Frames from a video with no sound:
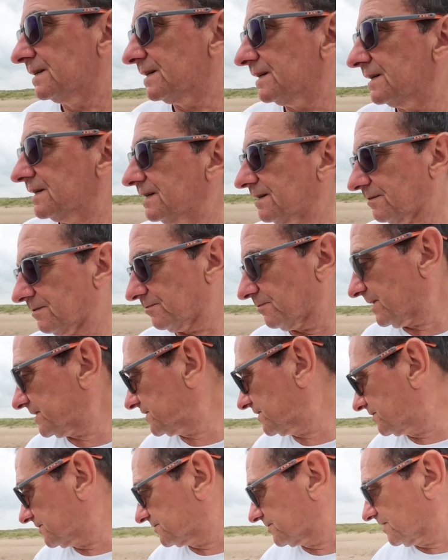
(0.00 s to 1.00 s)
Right,
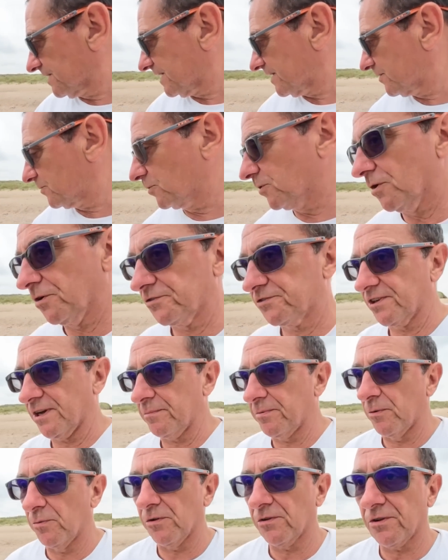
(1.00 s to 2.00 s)
Russia doesn't like the
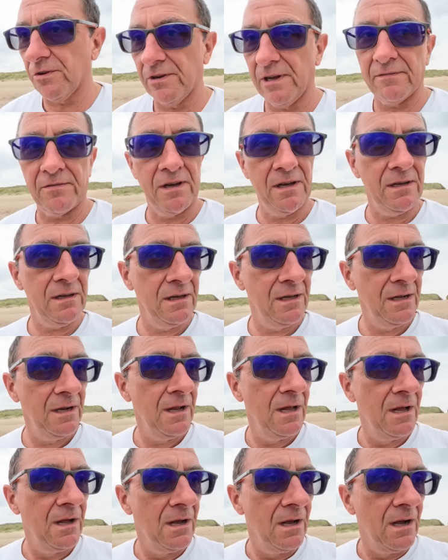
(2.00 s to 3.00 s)
water, but we're gonna have
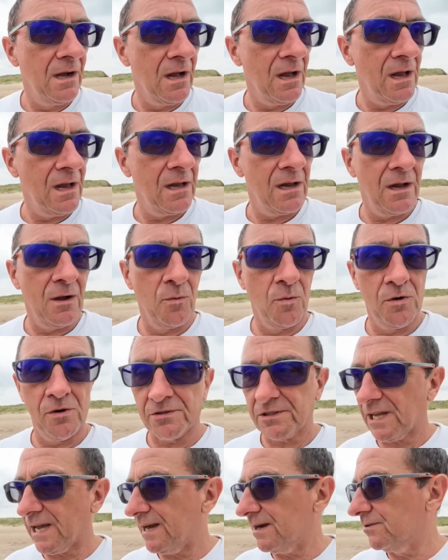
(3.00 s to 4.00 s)
a
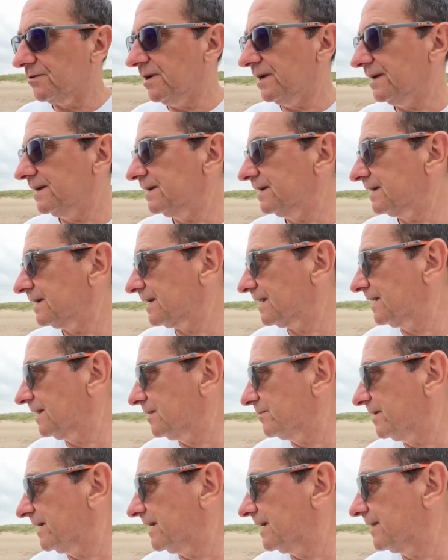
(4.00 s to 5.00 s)
walk down a
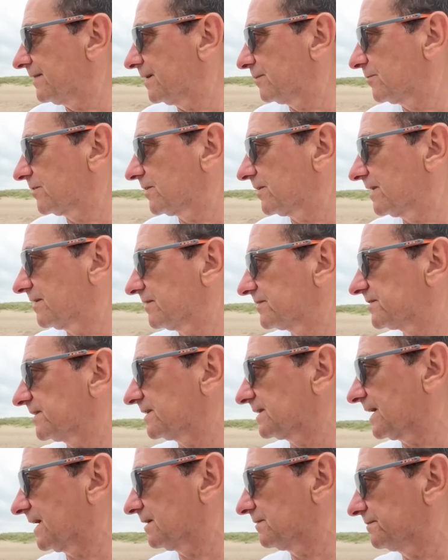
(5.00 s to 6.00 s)
little bit, and then we're gonna have a
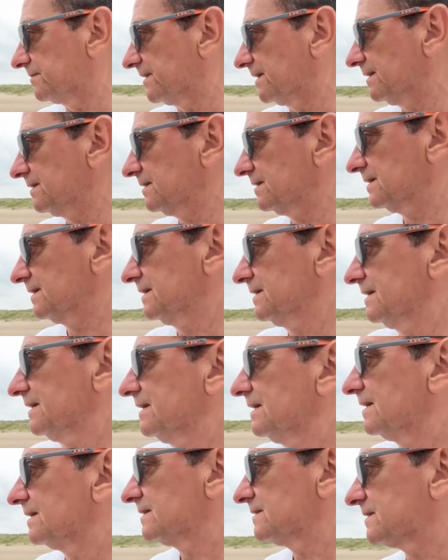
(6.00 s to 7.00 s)
sit down for
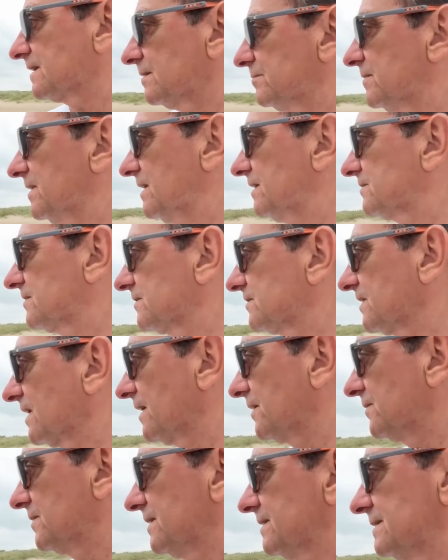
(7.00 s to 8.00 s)
10 minutes or
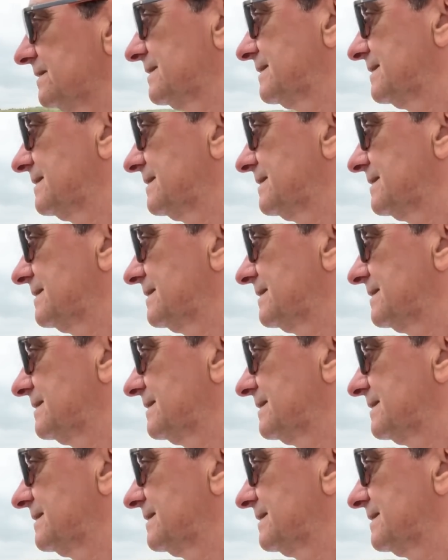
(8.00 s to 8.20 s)
so.